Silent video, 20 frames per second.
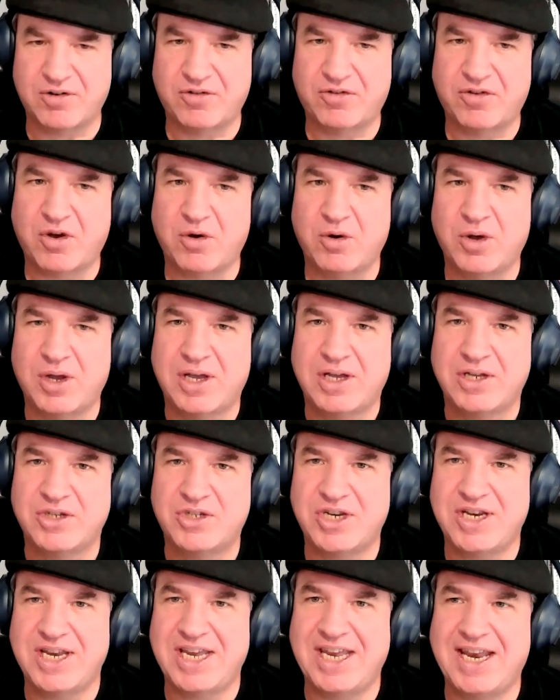So
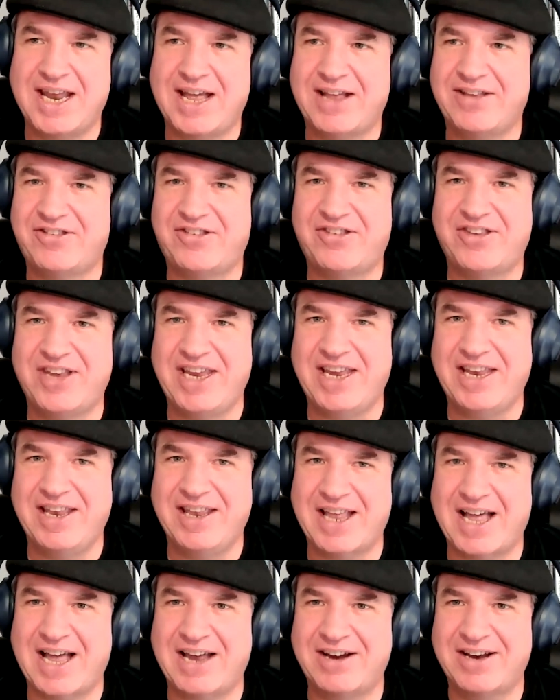Janine has
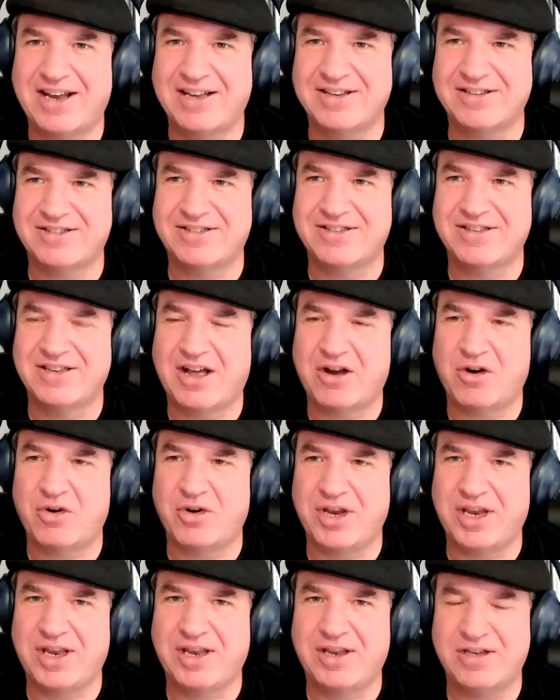seen that as not
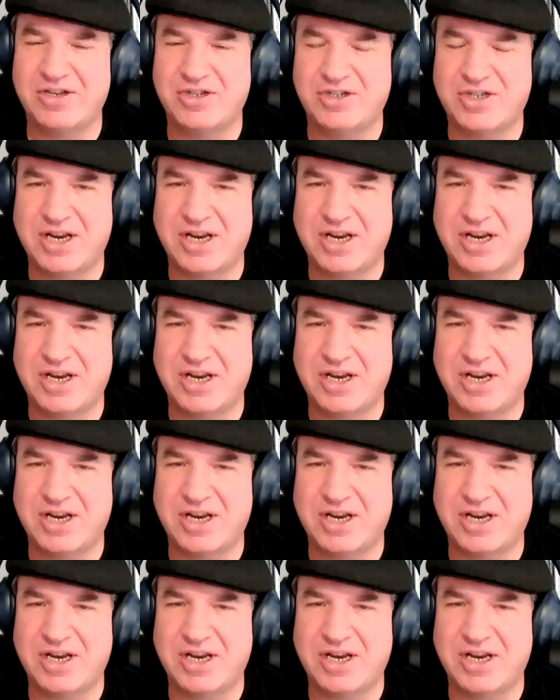only